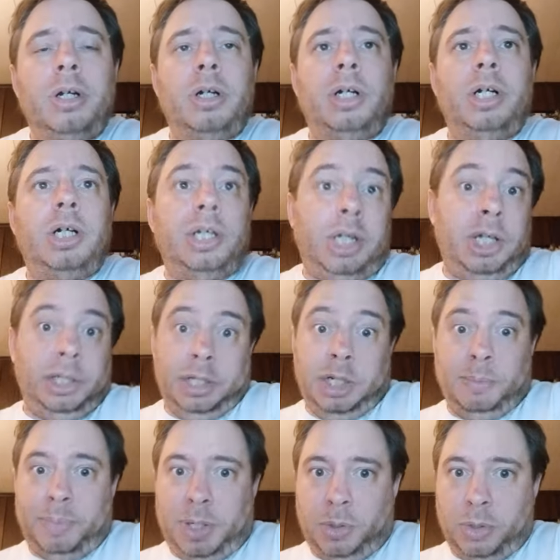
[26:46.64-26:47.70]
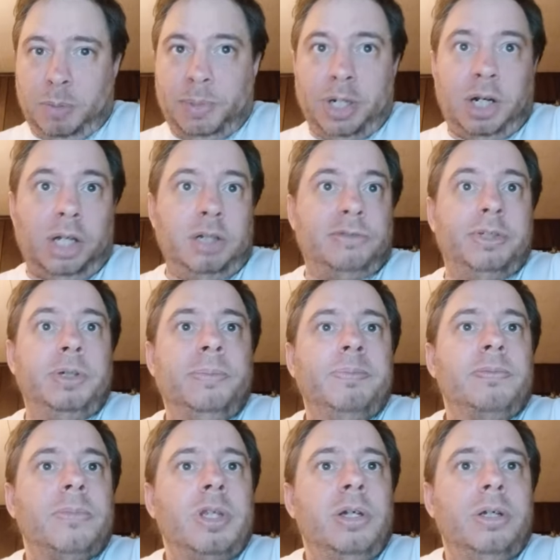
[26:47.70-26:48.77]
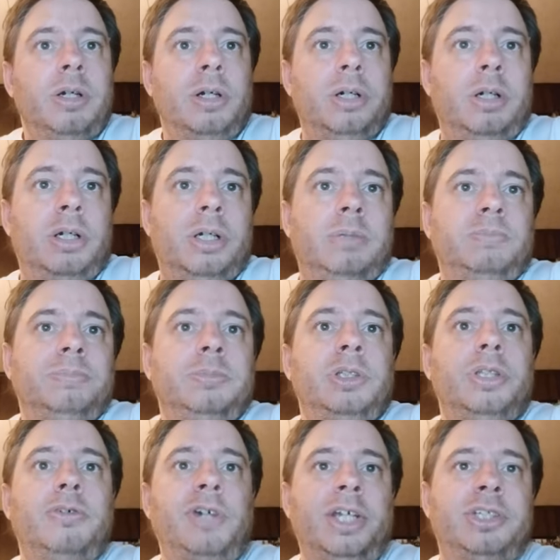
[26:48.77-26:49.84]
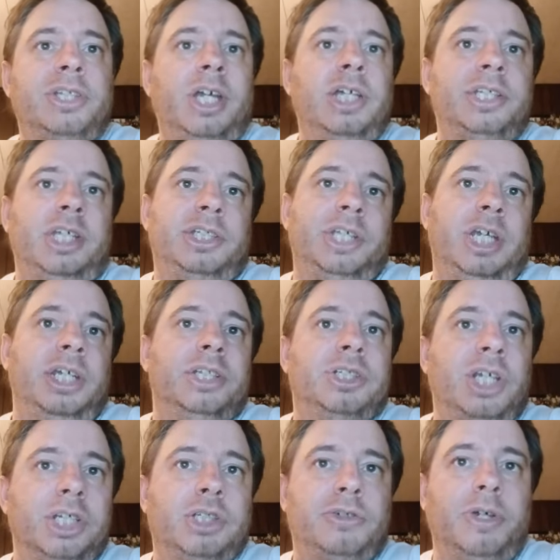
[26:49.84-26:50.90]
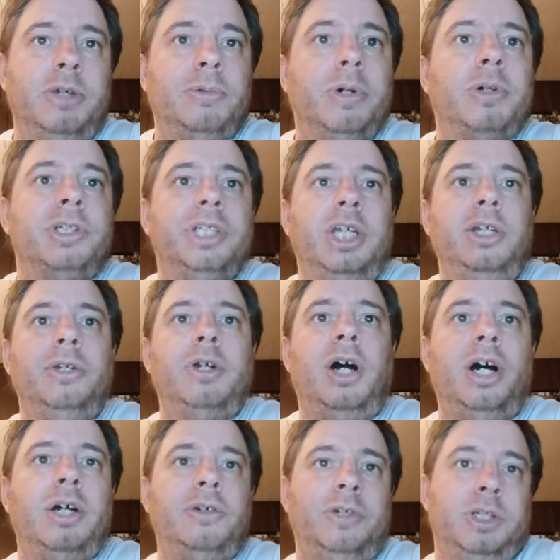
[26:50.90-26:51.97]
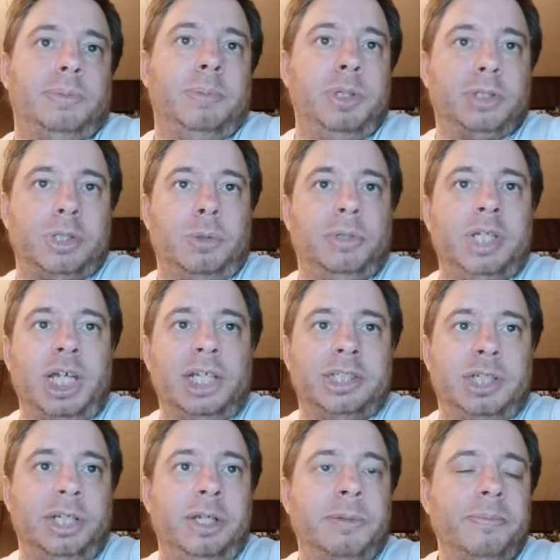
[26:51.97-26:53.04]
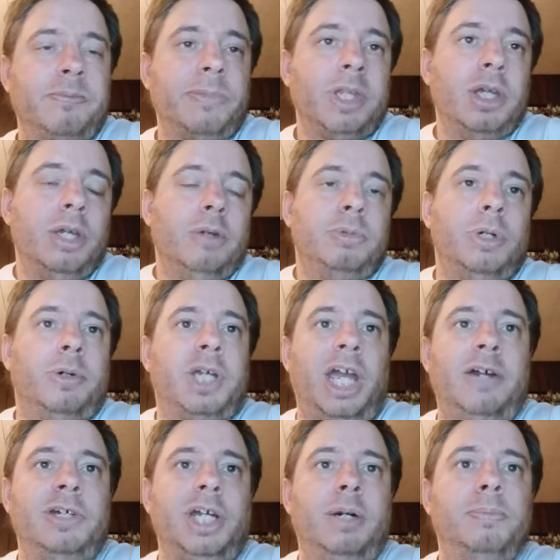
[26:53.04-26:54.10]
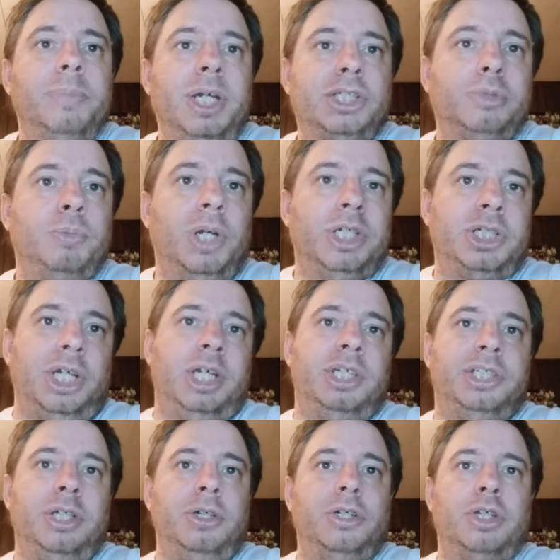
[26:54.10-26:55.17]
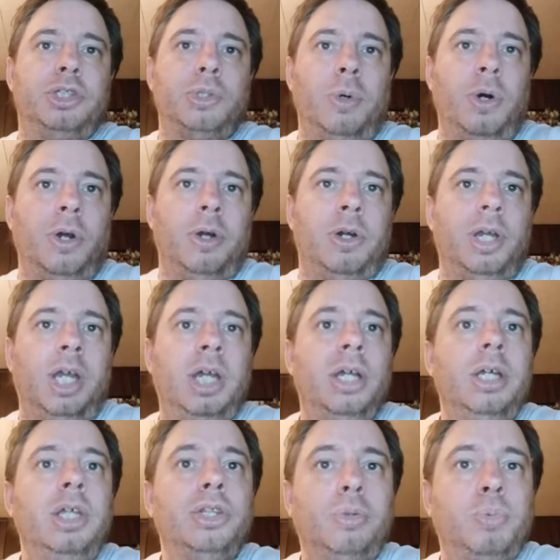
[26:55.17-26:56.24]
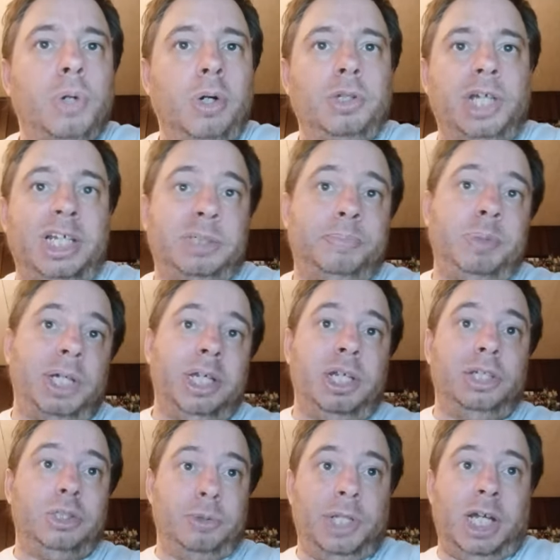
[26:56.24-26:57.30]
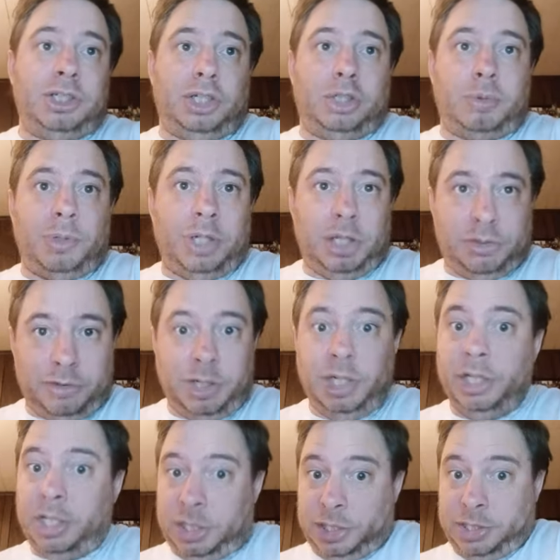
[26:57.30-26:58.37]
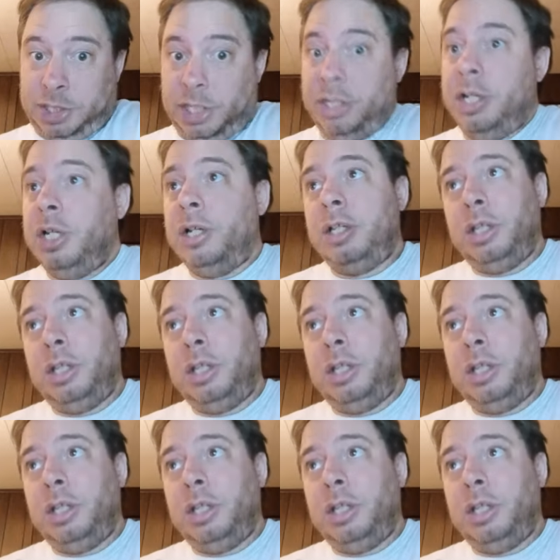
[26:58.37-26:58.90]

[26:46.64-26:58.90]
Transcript: uh, and in the autobiography. Uh, the rest, as I say, is history. We'll continue to honor his musical legacy. We'll carry out Mick's wish and continue to tour the world as planned in 2023. Like I said,